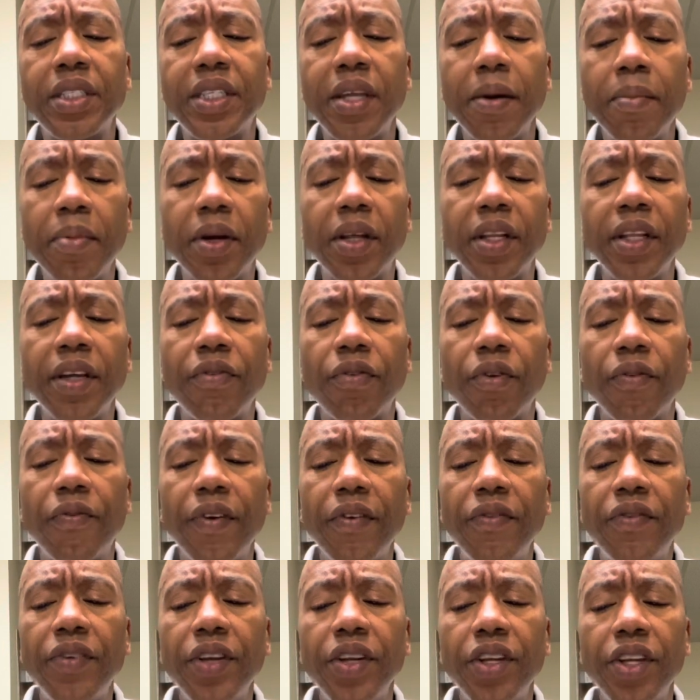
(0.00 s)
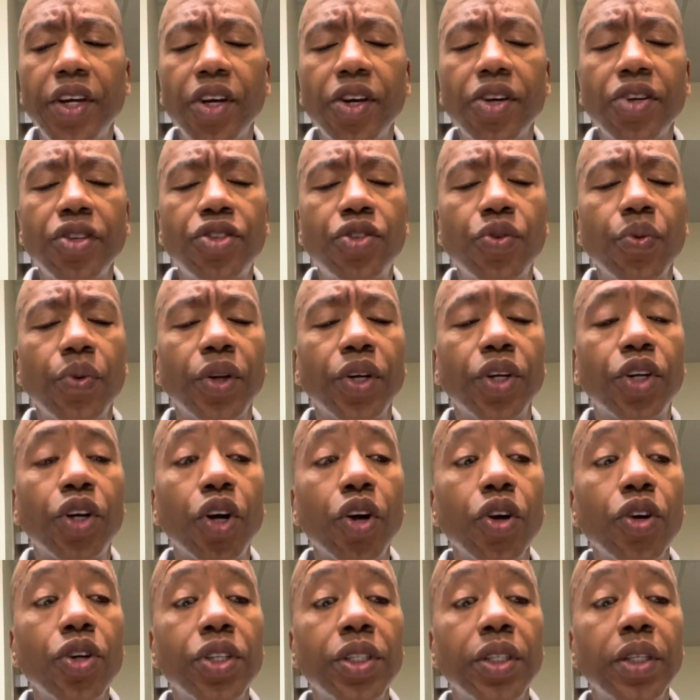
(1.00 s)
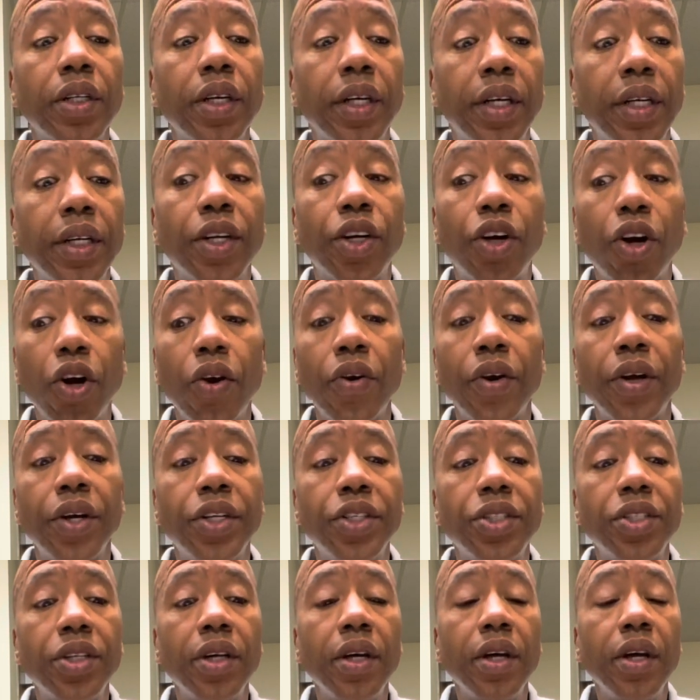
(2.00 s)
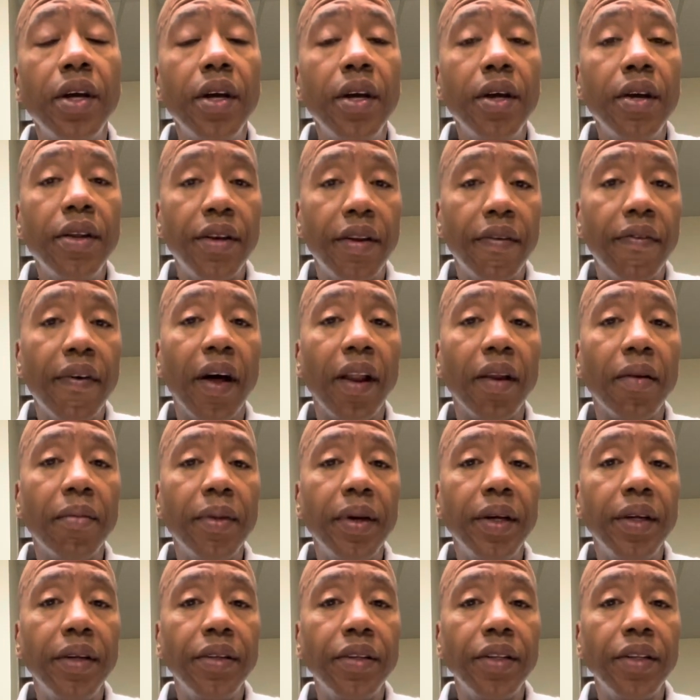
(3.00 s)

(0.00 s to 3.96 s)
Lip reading: typically for 15 years to encourage development.